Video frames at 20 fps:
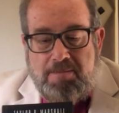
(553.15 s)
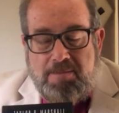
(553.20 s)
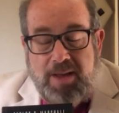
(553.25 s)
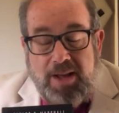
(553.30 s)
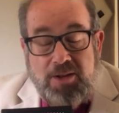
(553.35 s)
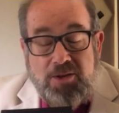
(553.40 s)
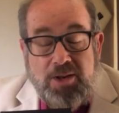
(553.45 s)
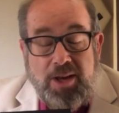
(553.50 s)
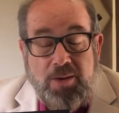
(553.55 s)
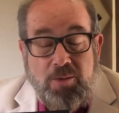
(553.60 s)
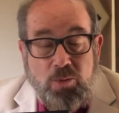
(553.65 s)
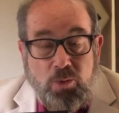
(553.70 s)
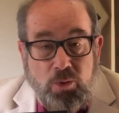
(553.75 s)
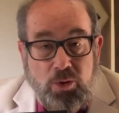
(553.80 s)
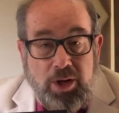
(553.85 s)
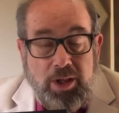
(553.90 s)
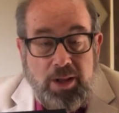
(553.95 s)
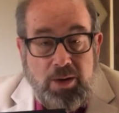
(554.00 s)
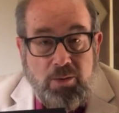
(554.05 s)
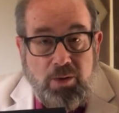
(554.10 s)
It's a
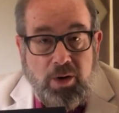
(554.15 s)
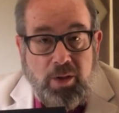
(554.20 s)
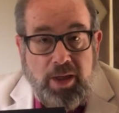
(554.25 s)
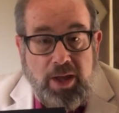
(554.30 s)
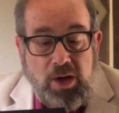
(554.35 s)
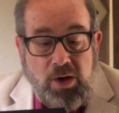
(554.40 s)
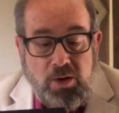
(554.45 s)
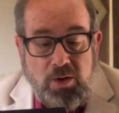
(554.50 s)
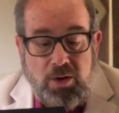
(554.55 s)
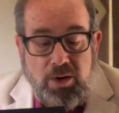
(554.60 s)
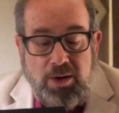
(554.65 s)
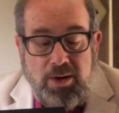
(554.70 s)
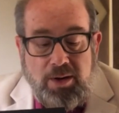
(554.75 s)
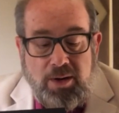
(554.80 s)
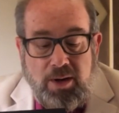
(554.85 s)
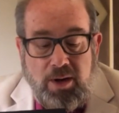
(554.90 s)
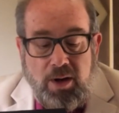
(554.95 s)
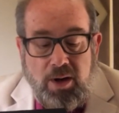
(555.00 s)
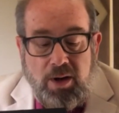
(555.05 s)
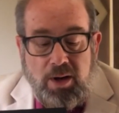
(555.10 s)
really, really good
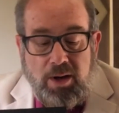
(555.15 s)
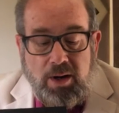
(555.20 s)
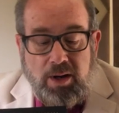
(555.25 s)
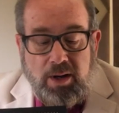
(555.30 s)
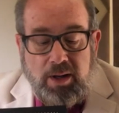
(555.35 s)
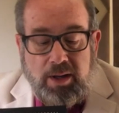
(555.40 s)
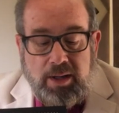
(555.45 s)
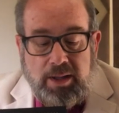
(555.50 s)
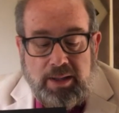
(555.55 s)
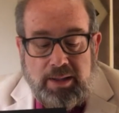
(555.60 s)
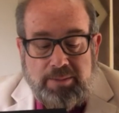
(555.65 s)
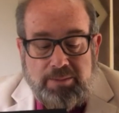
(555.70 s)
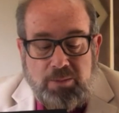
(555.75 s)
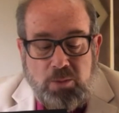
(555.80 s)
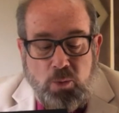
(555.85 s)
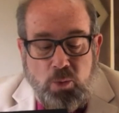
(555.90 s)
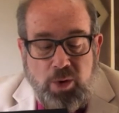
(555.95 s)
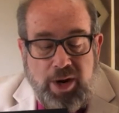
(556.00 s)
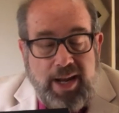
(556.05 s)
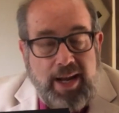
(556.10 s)

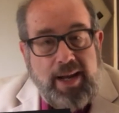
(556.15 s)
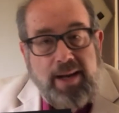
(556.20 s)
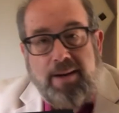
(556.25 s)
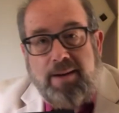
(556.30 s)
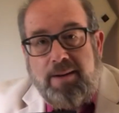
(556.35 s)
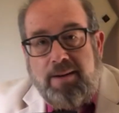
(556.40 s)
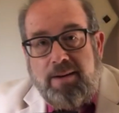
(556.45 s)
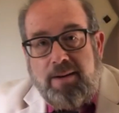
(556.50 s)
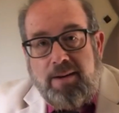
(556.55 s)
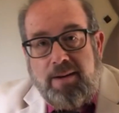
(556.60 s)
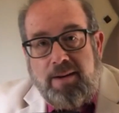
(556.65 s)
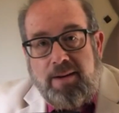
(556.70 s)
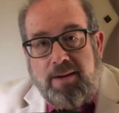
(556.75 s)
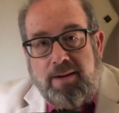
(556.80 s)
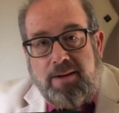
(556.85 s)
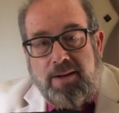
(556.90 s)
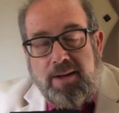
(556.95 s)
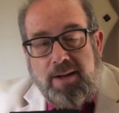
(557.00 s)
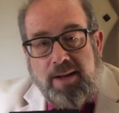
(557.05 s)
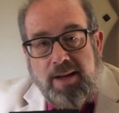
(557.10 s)
read
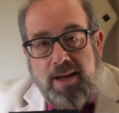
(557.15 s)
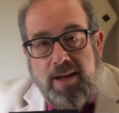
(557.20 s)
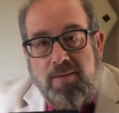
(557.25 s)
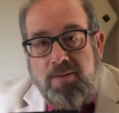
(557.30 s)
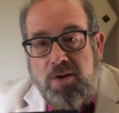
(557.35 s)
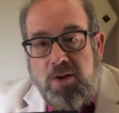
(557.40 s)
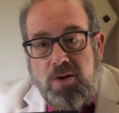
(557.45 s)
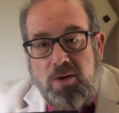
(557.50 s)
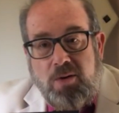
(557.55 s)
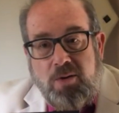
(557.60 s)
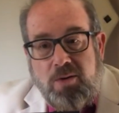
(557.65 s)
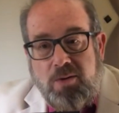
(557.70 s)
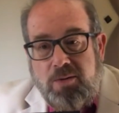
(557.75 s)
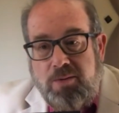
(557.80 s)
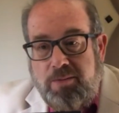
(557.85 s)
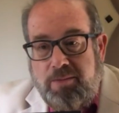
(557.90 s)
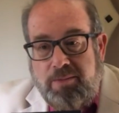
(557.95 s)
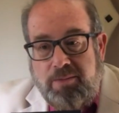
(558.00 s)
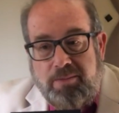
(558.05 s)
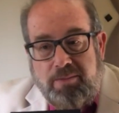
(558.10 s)
to give
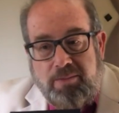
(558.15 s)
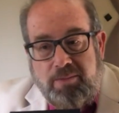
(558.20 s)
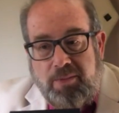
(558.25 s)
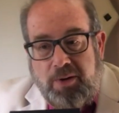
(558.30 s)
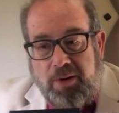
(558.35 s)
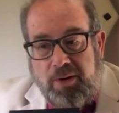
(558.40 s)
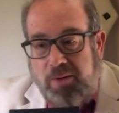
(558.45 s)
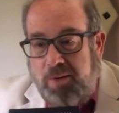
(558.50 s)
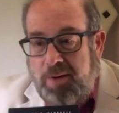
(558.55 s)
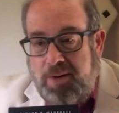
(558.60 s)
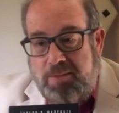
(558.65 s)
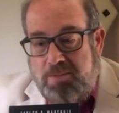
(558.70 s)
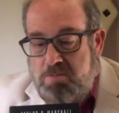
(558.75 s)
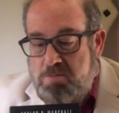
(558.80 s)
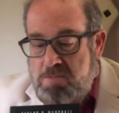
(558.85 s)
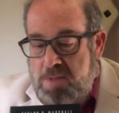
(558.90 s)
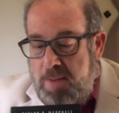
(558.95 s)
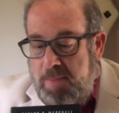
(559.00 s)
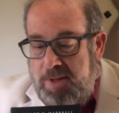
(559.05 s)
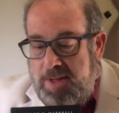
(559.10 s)
you,
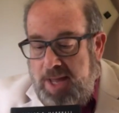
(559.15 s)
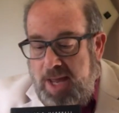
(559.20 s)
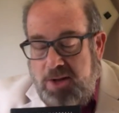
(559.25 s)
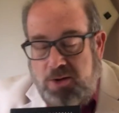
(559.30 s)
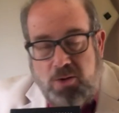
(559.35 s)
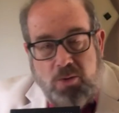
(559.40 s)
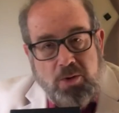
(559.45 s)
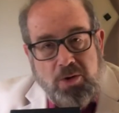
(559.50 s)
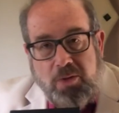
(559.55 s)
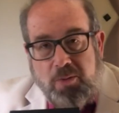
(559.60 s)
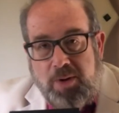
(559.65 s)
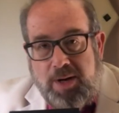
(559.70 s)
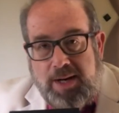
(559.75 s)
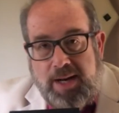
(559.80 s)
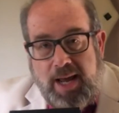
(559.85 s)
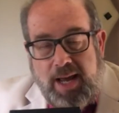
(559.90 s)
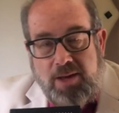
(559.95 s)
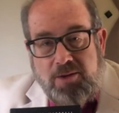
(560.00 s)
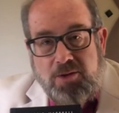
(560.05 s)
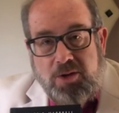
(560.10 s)
maybe take 2 or 3
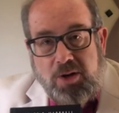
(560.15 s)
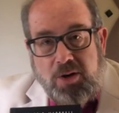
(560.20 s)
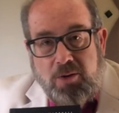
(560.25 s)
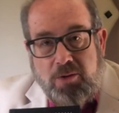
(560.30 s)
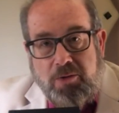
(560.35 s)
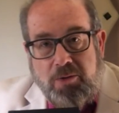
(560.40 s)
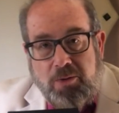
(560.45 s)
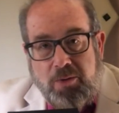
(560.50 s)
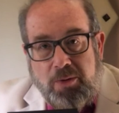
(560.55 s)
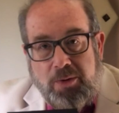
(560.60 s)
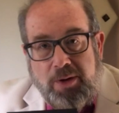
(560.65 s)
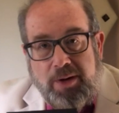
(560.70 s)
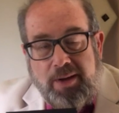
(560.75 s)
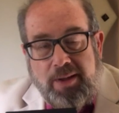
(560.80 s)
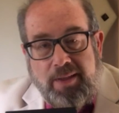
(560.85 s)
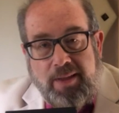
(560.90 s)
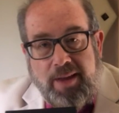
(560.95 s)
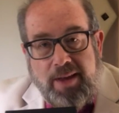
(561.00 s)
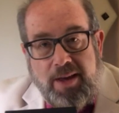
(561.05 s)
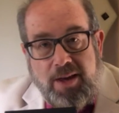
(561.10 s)
days to go through it.
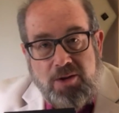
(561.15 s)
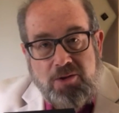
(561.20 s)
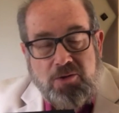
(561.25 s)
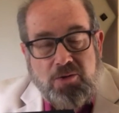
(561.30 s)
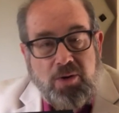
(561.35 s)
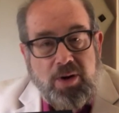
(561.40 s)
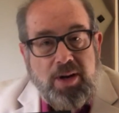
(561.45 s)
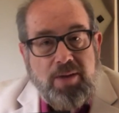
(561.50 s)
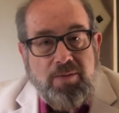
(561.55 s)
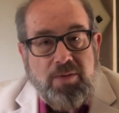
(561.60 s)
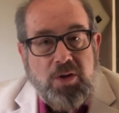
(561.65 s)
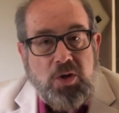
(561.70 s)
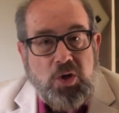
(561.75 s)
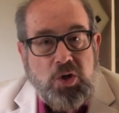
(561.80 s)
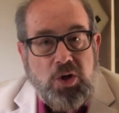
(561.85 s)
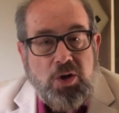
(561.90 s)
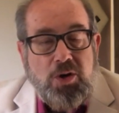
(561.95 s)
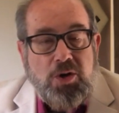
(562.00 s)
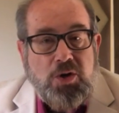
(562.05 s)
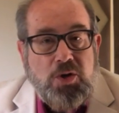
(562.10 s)
The history of the
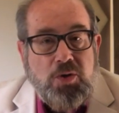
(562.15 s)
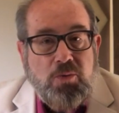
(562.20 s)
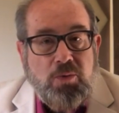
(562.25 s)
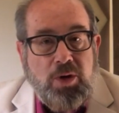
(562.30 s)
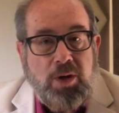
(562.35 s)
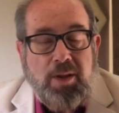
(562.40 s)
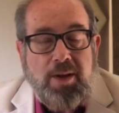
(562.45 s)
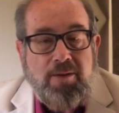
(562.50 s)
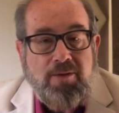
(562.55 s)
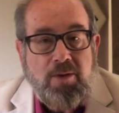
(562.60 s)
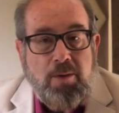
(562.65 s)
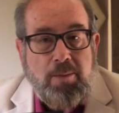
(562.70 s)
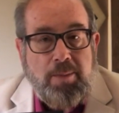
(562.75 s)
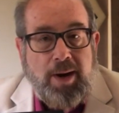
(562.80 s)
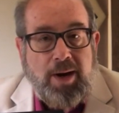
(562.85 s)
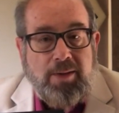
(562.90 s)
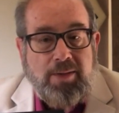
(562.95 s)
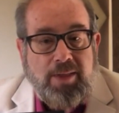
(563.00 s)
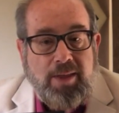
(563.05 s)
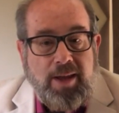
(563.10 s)
church, really from
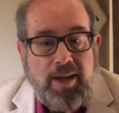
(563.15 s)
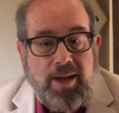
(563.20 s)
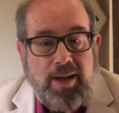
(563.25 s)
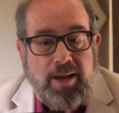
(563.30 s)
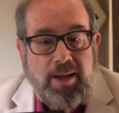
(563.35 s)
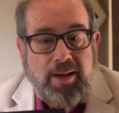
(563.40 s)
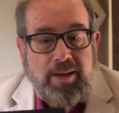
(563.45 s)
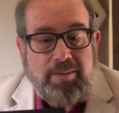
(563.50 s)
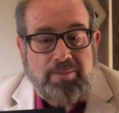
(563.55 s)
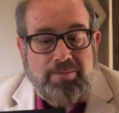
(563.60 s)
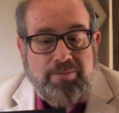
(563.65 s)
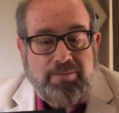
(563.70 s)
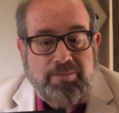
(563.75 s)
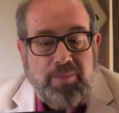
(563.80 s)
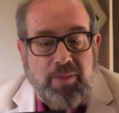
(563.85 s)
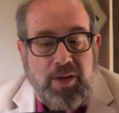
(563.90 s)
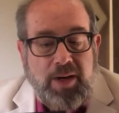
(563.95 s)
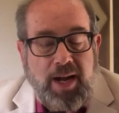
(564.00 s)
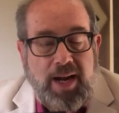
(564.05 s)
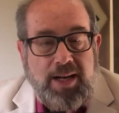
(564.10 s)
about the
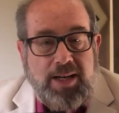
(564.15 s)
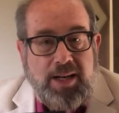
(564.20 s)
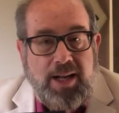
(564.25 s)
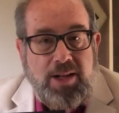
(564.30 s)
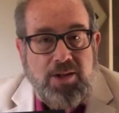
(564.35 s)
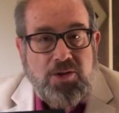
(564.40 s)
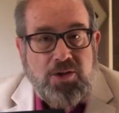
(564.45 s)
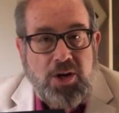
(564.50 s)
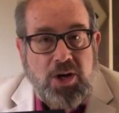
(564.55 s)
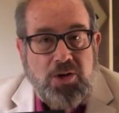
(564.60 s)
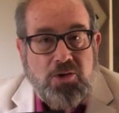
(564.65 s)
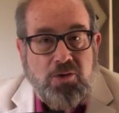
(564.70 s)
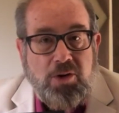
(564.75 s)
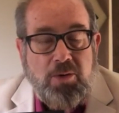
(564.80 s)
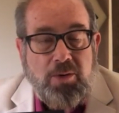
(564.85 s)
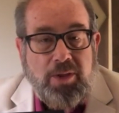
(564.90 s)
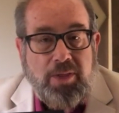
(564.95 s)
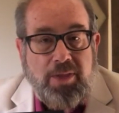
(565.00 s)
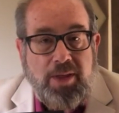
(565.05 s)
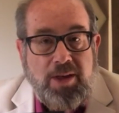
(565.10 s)
19th century
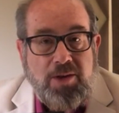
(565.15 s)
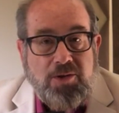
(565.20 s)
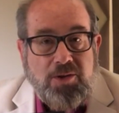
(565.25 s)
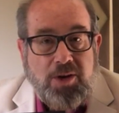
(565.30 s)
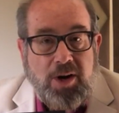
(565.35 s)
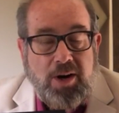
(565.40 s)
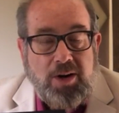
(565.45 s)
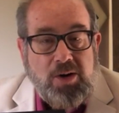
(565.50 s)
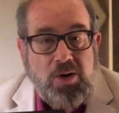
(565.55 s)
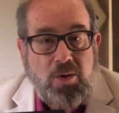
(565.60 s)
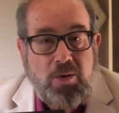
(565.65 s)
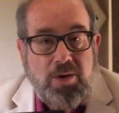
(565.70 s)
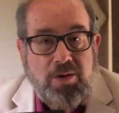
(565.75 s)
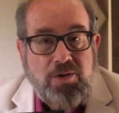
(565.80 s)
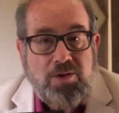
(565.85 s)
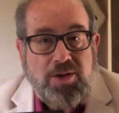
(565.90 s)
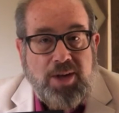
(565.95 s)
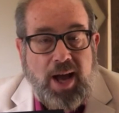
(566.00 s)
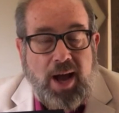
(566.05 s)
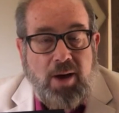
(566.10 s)
when things started going
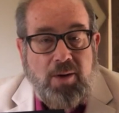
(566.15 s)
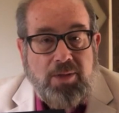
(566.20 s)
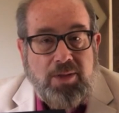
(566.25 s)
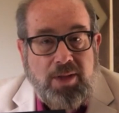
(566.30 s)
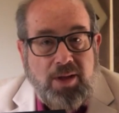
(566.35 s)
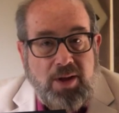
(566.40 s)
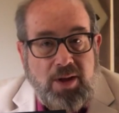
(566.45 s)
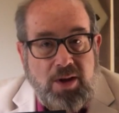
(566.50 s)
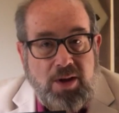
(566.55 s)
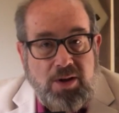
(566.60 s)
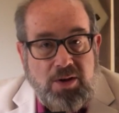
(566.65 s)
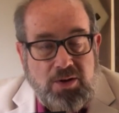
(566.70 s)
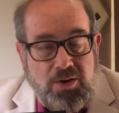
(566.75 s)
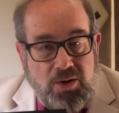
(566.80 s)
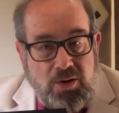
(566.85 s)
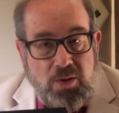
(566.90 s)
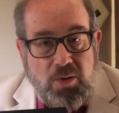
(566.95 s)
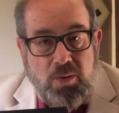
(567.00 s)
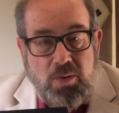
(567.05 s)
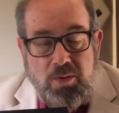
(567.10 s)
south
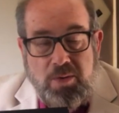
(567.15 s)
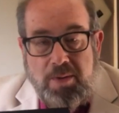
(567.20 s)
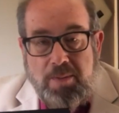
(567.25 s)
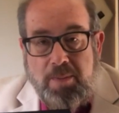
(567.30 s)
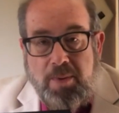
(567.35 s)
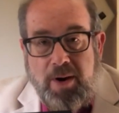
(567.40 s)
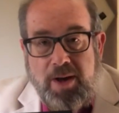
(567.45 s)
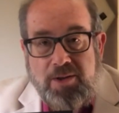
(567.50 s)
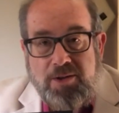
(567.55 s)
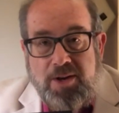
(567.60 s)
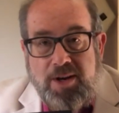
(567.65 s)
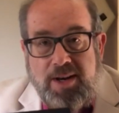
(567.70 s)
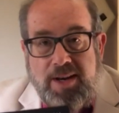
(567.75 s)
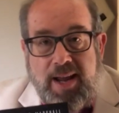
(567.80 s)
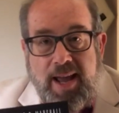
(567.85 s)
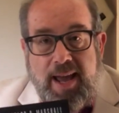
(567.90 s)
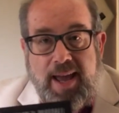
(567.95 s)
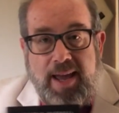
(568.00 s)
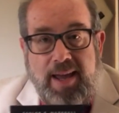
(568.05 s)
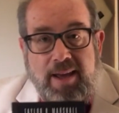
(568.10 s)
to the present
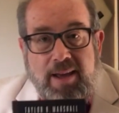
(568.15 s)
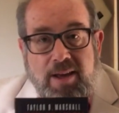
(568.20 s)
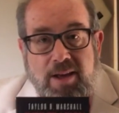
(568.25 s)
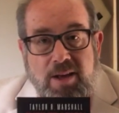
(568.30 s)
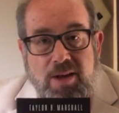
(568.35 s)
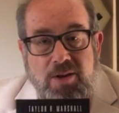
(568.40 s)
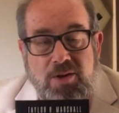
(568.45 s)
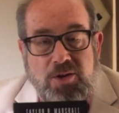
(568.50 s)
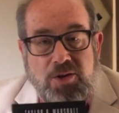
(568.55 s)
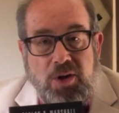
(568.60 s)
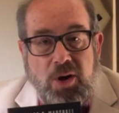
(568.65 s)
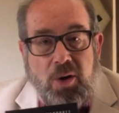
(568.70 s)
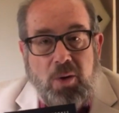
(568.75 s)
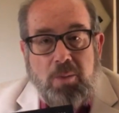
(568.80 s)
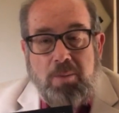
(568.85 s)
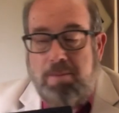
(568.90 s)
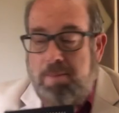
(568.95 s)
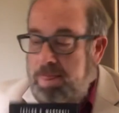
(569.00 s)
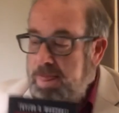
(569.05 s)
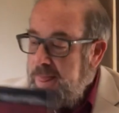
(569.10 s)
day.
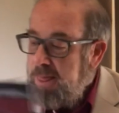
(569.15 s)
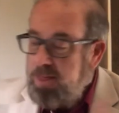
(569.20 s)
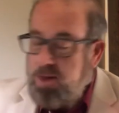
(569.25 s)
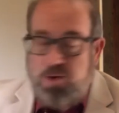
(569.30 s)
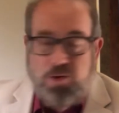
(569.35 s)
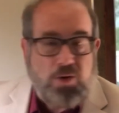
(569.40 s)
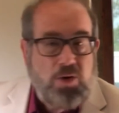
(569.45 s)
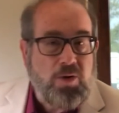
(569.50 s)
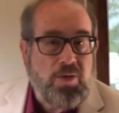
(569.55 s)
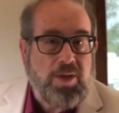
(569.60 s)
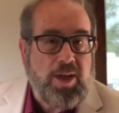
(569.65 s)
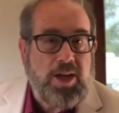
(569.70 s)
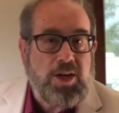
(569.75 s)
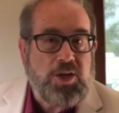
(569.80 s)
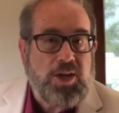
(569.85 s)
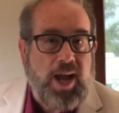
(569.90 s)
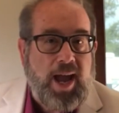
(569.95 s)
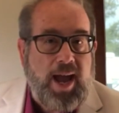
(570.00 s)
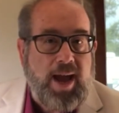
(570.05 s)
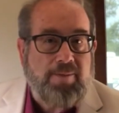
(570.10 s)
So there's 2 things
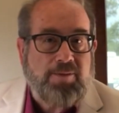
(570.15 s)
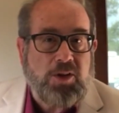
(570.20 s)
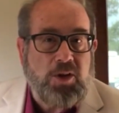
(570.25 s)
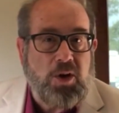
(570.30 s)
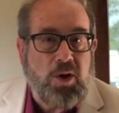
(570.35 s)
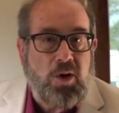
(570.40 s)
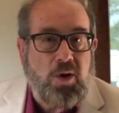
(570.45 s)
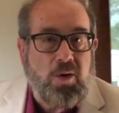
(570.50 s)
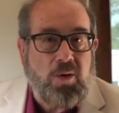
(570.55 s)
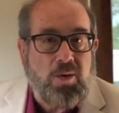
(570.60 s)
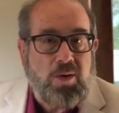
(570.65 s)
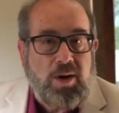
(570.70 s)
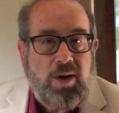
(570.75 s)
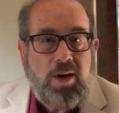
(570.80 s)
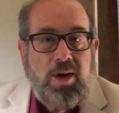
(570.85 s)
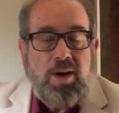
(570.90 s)
you have to know.